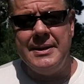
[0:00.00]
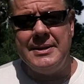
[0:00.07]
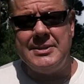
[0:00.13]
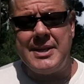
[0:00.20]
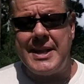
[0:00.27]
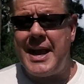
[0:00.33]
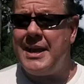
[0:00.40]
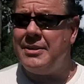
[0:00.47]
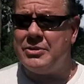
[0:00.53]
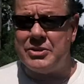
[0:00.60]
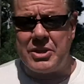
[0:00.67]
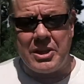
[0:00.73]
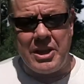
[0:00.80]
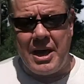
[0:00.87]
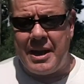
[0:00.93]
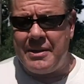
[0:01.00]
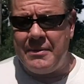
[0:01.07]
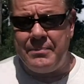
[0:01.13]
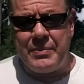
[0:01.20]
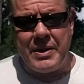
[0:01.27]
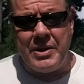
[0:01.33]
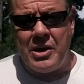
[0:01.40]
Today there's a lot of
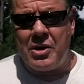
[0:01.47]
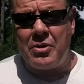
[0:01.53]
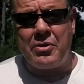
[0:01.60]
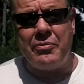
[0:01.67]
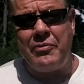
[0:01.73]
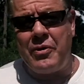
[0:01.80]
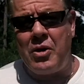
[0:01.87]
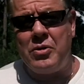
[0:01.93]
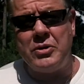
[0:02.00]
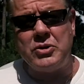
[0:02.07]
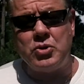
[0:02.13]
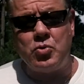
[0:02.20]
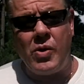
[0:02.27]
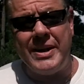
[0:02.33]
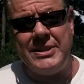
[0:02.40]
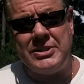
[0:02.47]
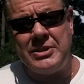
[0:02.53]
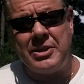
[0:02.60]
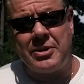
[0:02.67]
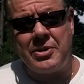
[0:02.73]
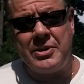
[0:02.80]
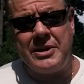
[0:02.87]
younger folks, 20s and
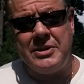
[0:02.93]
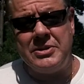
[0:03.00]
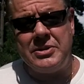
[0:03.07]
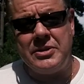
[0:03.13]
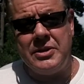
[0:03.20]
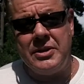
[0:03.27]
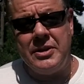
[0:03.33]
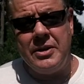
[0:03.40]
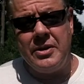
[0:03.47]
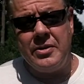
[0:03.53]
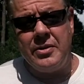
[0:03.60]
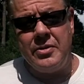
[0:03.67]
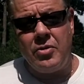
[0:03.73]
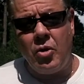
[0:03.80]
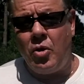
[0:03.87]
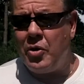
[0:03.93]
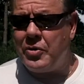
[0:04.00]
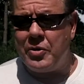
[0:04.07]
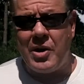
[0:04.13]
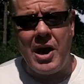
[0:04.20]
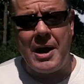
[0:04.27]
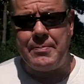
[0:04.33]
30s, all
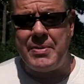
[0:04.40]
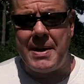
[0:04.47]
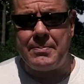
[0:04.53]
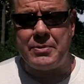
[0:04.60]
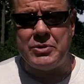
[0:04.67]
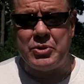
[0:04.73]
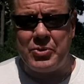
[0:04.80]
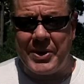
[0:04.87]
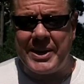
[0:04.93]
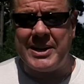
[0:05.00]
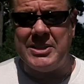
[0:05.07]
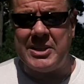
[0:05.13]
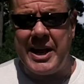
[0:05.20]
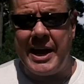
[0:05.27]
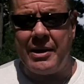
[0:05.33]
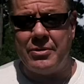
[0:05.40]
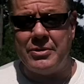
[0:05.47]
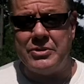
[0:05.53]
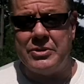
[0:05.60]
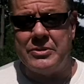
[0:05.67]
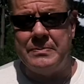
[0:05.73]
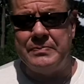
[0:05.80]
their hot peppers are in
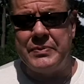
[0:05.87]
containers.